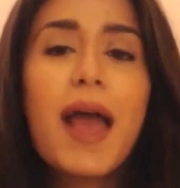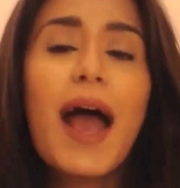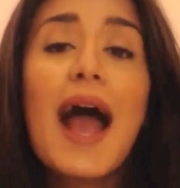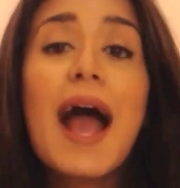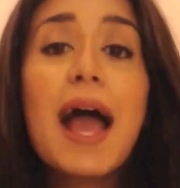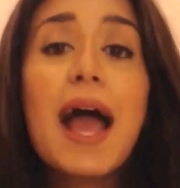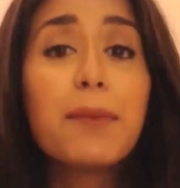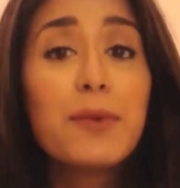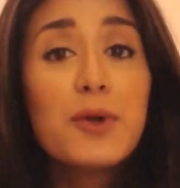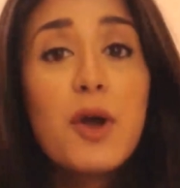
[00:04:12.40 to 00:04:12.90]

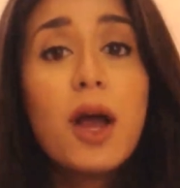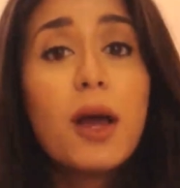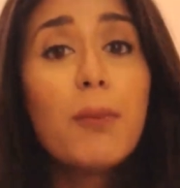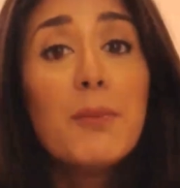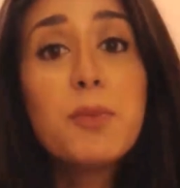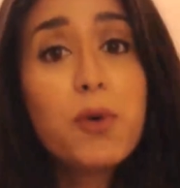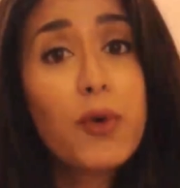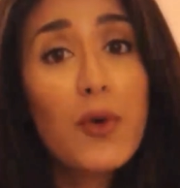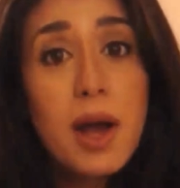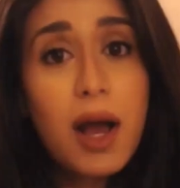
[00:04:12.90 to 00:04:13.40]
I'm not a
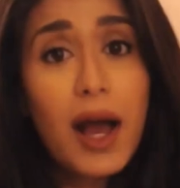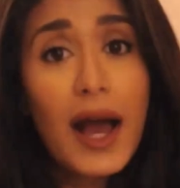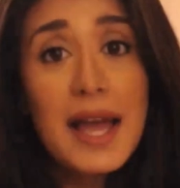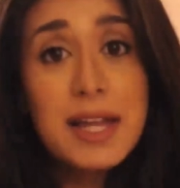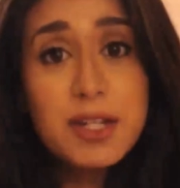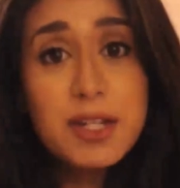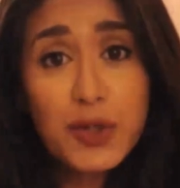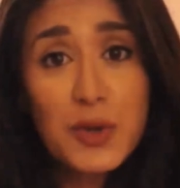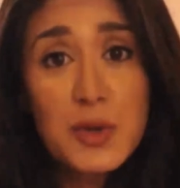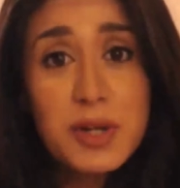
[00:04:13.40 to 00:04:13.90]
mua.
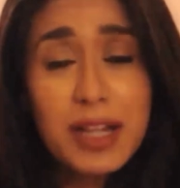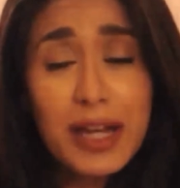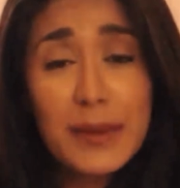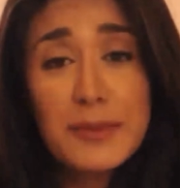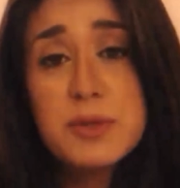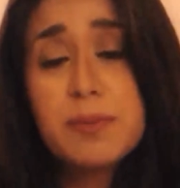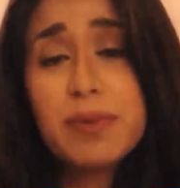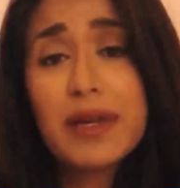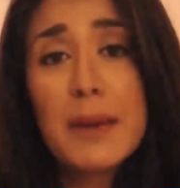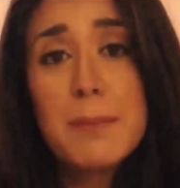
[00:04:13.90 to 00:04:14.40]
I don't claim
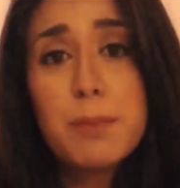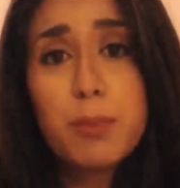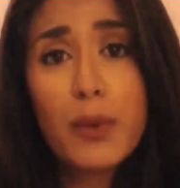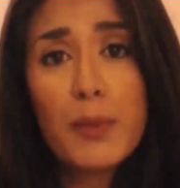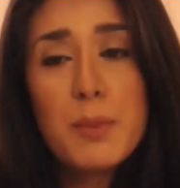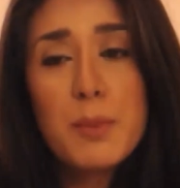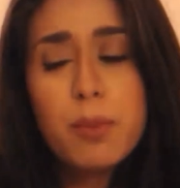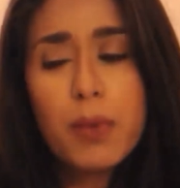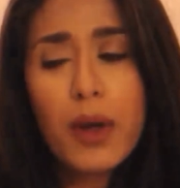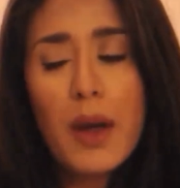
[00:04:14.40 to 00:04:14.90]
to be a
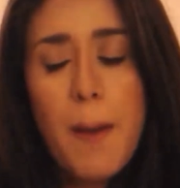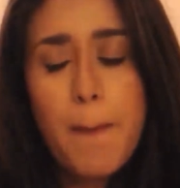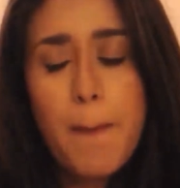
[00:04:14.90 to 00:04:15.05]
mua.